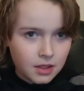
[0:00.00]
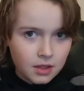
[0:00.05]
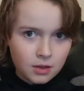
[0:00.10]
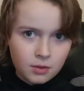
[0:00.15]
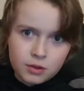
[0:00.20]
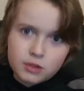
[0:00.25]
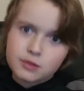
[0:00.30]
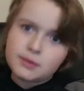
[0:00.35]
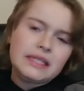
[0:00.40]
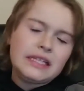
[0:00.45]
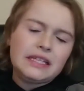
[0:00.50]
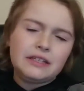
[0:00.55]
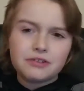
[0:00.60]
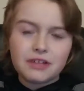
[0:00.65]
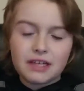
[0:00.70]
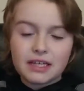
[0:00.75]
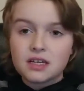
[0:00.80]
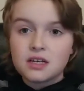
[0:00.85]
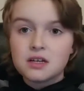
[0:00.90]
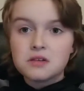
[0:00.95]
which means it was
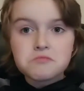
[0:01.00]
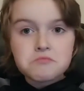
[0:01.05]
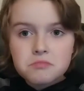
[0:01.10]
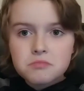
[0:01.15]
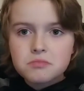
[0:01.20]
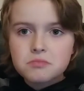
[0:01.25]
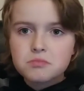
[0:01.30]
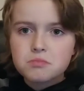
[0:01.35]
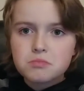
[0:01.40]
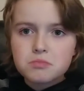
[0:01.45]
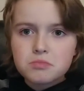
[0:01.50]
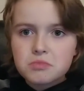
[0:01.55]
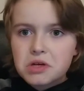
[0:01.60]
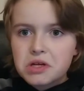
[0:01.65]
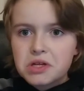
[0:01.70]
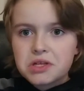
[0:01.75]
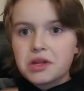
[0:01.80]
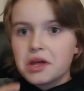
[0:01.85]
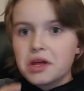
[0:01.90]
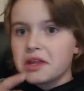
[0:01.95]

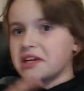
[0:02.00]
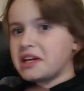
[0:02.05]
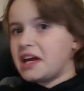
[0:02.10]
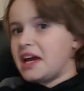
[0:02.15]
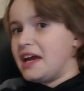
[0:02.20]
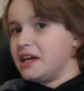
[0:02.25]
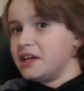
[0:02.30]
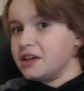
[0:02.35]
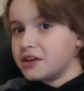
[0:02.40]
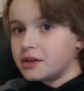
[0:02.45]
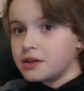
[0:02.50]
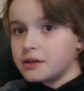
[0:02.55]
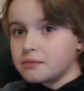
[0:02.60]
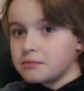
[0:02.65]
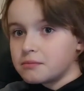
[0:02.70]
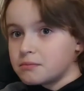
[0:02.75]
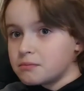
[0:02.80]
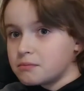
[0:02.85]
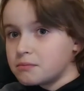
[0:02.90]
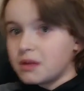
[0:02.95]
not like I hated it,
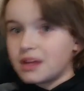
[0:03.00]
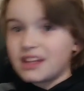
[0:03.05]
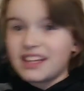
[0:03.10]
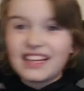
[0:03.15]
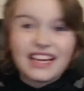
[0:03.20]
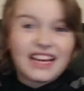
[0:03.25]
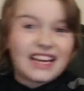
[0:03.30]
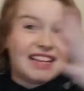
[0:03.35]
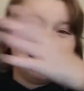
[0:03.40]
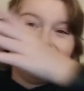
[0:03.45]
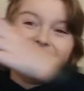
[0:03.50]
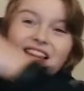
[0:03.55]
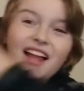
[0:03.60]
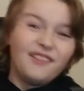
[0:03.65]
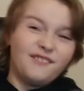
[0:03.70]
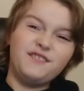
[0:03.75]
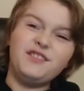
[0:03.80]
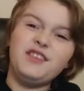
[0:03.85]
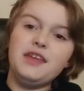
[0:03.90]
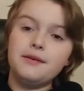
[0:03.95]
not like I
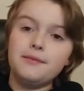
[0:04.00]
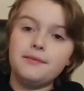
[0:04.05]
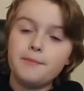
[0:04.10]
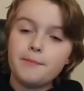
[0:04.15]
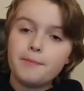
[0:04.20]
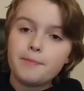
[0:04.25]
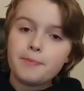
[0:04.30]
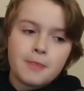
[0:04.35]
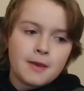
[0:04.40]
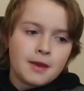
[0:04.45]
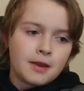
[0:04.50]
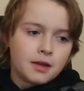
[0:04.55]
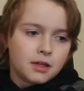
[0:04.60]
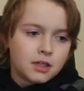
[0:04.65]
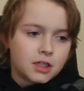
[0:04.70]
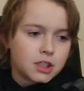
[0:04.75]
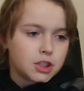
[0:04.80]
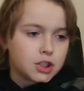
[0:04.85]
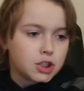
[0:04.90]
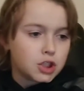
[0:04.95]
loved it.
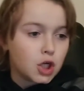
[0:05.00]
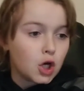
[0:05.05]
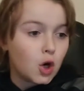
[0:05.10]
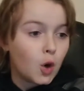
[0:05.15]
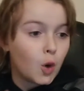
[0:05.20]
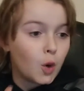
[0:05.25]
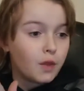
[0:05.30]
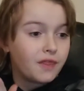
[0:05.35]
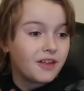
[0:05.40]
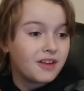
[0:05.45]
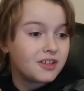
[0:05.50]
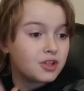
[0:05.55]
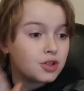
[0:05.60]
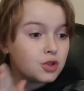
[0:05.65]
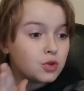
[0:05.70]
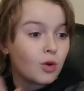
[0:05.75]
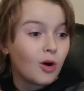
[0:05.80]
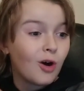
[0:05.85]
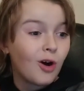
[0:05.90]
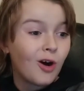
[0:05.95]
So the
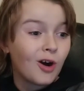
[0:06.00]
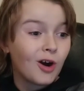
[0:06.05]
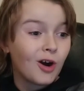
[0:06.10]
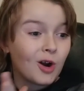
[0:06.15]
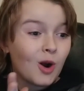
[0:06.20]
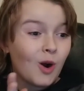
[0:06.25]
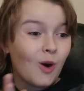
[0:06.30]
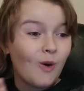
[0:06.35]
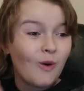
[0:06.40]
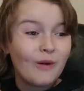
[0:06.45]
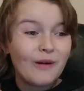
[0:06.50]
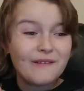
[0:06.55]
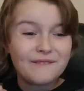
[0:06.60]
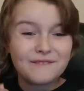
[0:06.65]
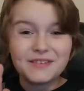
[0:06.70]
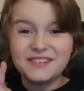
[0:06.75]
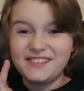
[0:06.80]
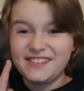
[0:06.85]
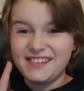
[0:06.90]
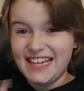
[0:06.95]
two are, Olaf
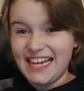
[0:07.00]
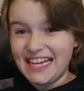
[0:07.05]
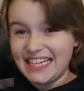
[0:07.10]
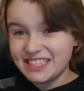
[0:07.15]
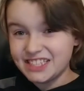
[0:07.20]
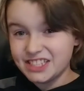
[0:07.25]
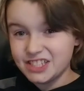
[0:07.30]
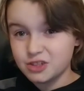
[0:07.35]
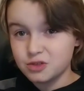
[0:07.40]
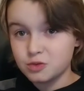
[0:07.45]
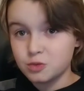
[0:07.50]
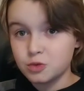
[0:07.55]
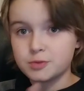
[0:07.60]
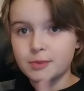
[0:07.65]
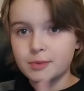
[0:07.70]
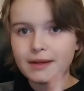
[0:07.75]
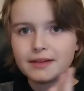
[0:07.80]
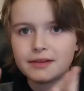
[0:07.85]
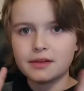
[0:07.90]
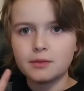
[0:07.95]
is nicer, which
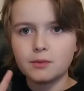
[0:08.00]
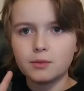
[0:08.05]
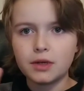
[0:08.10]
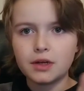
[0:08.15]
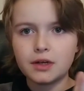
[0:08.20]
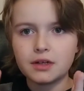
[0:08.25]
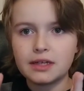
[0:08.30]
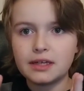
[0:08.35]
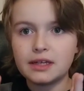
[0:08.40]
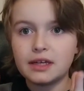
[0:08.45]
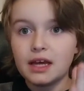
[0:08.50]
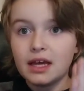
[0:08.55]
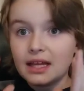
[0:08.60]
might seem weird. He's